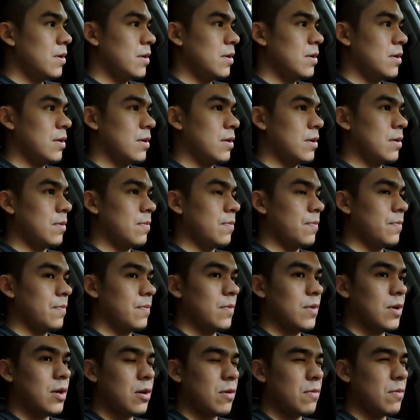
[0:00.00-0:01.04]

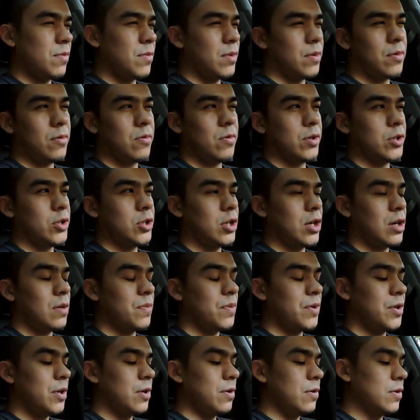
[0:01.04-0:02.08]
I don't remember what shop
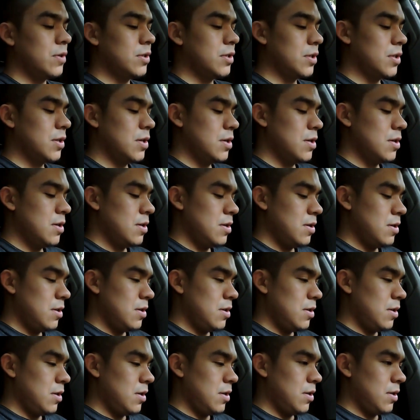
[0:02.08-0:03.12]
I used,
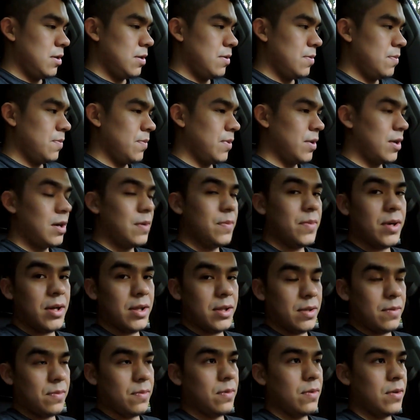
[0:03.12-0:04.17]
but I
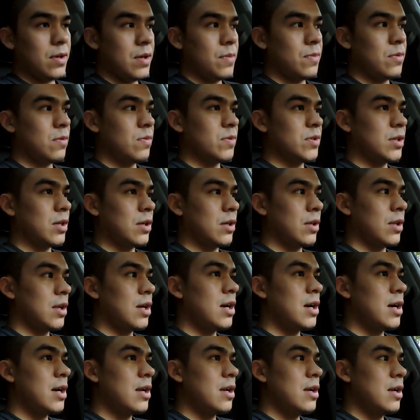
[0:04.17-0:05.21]
bought the light bulbs
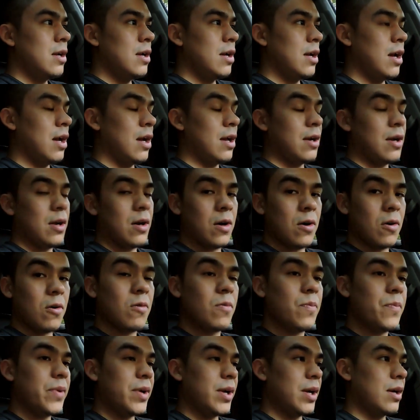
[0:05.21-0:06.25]
online and
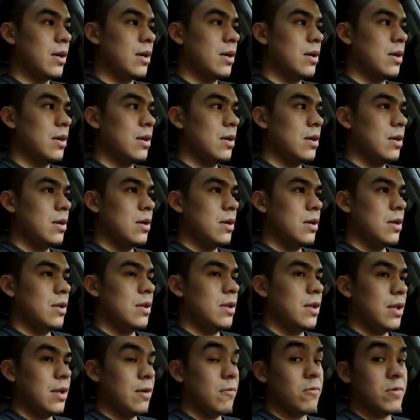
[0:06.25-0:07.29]
hoping
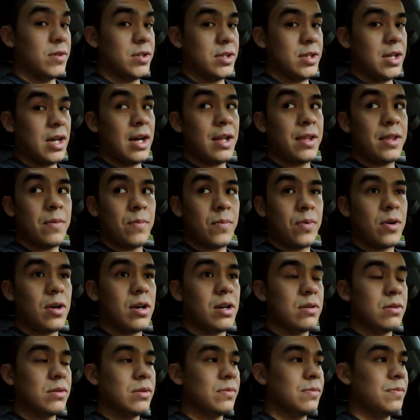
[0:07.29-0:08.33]
there was that the
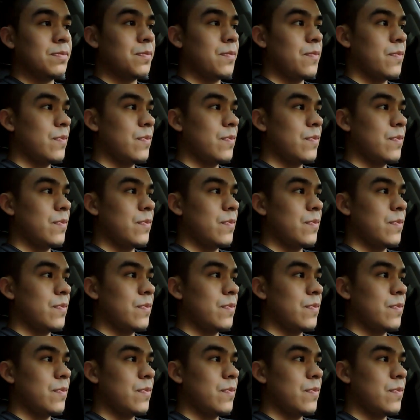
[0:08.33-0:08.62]
problem.